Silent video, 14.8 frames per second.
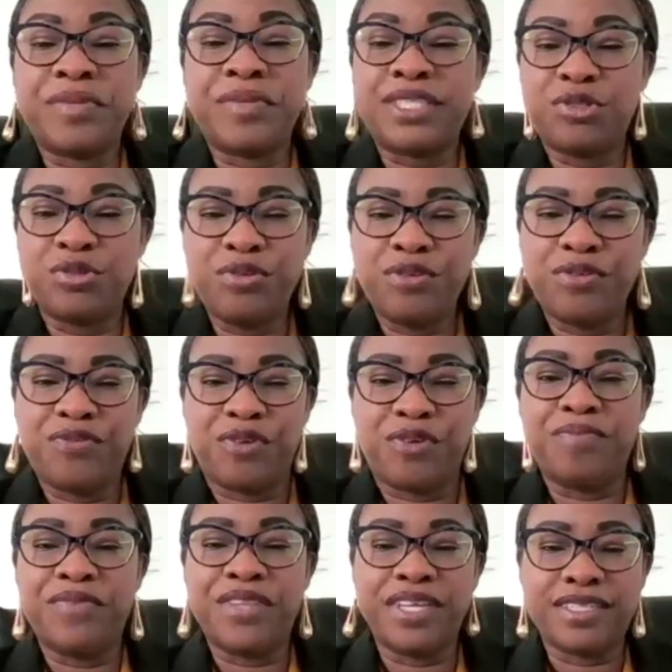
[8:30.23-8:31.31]
the number 2
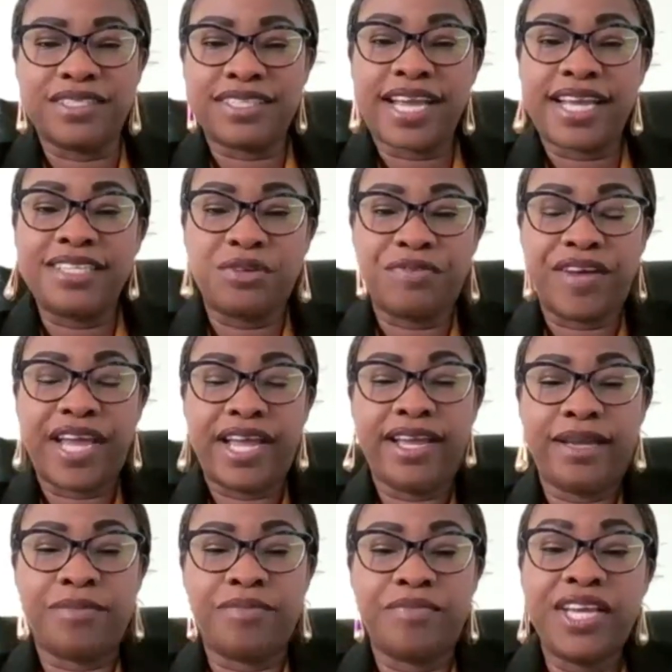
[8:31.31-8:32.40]
from the signs of
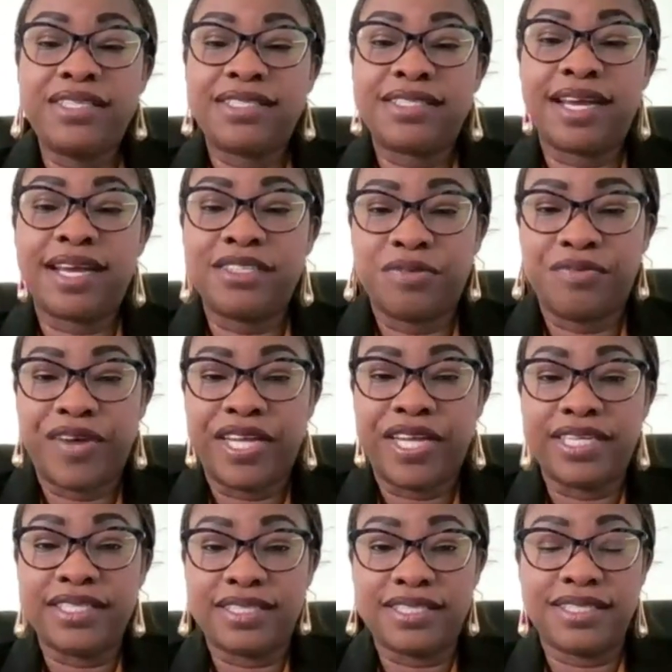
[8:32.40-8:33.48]
8 signs of
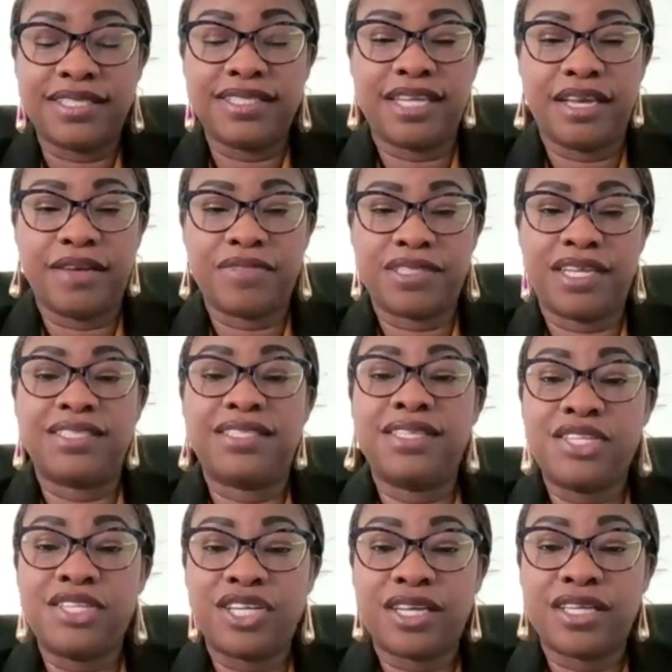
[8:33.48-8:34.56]
identity theft that
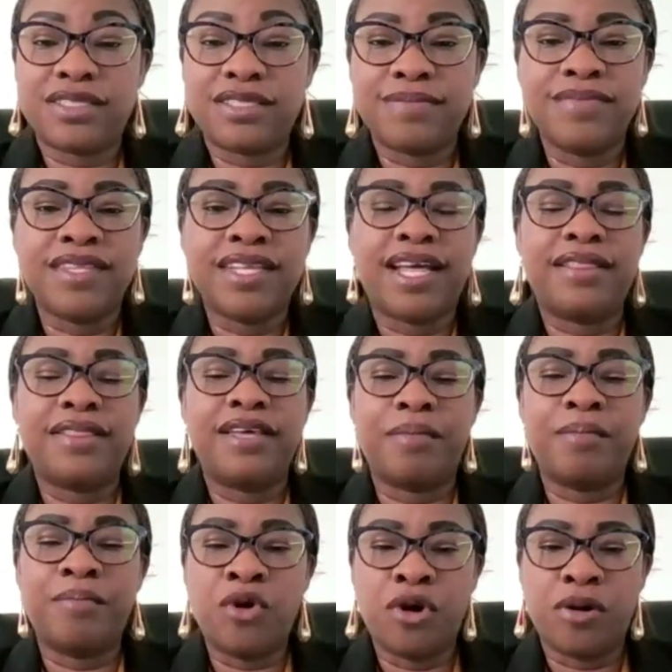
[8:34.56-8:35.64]
teenagers and
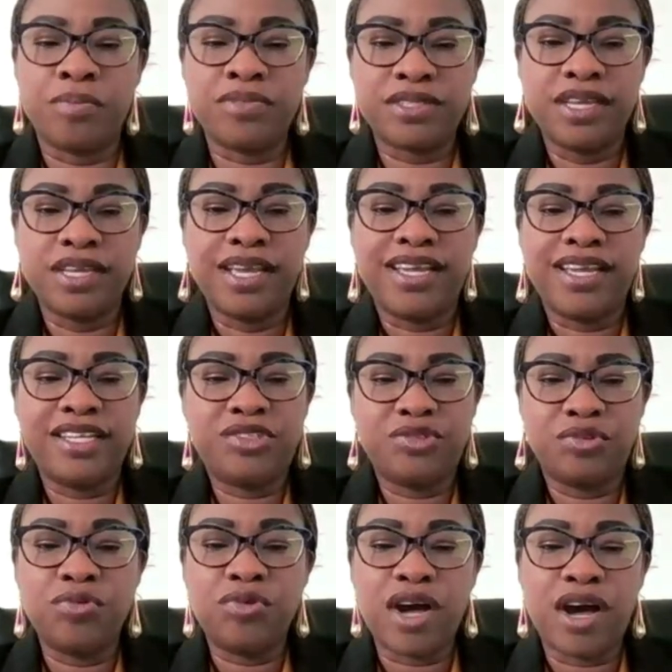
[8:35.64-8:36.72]
their moms need
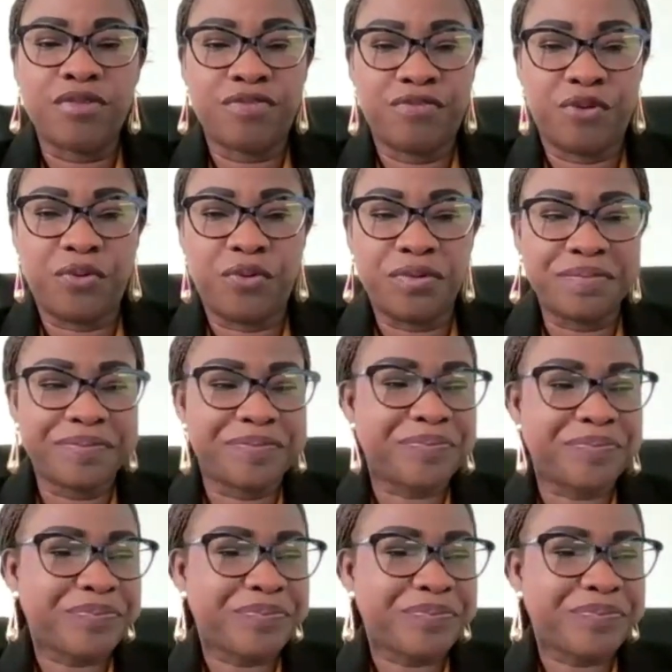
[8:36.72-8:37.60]
to look out for.